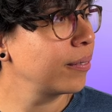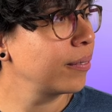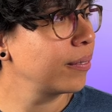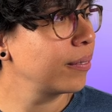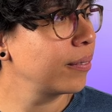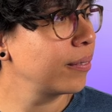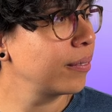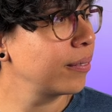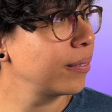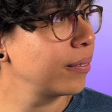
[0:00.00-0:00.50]

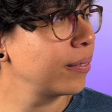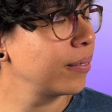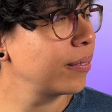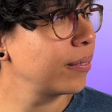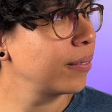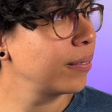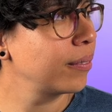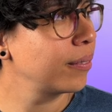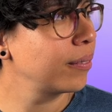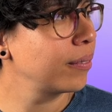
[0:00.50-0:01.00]

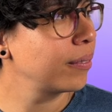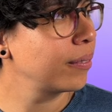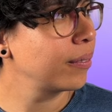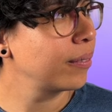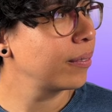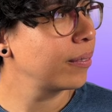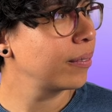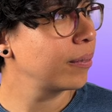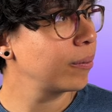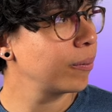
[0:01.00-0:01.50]

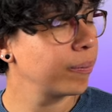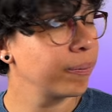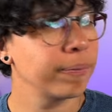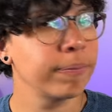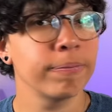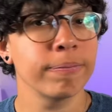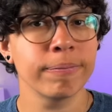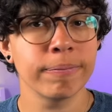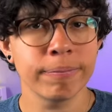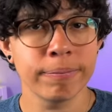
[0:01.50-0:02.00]

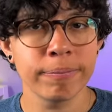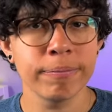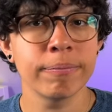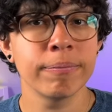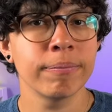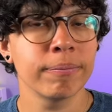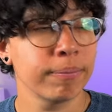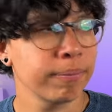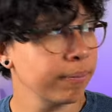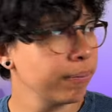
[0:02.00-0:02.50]

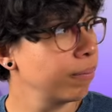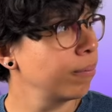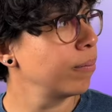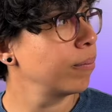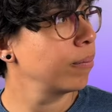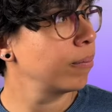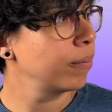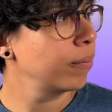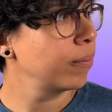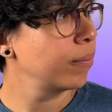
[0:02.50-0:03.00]

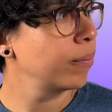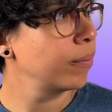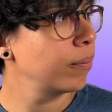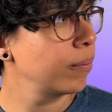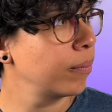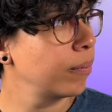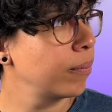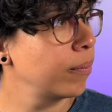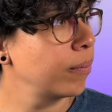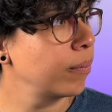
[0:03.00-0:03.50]

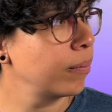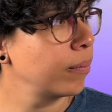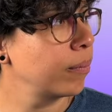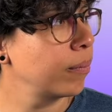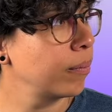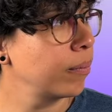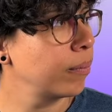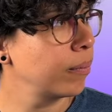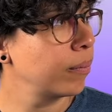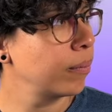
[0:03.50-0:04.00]

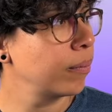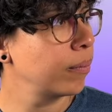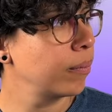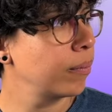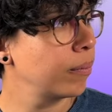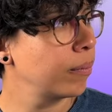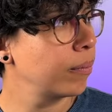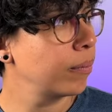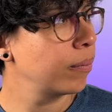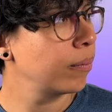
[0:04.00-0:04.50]

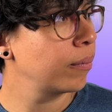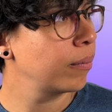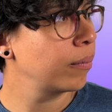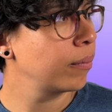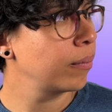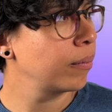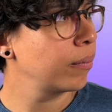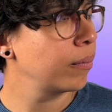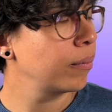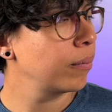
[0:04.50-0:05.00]

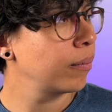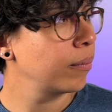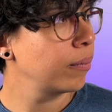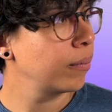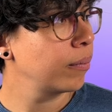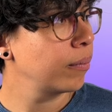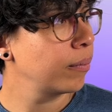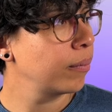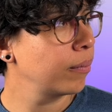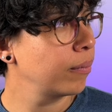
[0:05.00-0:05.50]

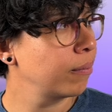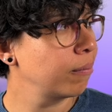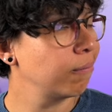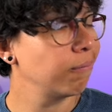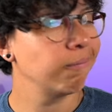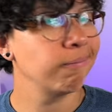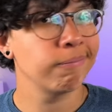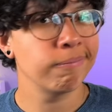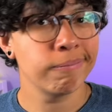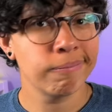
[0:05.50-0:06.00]

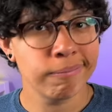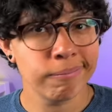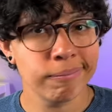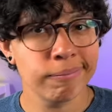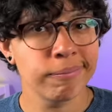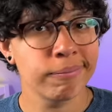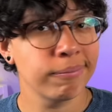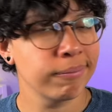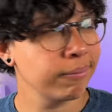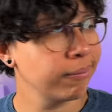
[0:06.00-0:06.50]

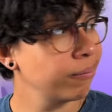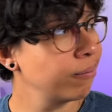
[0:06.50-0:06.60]
The person shown says nothing.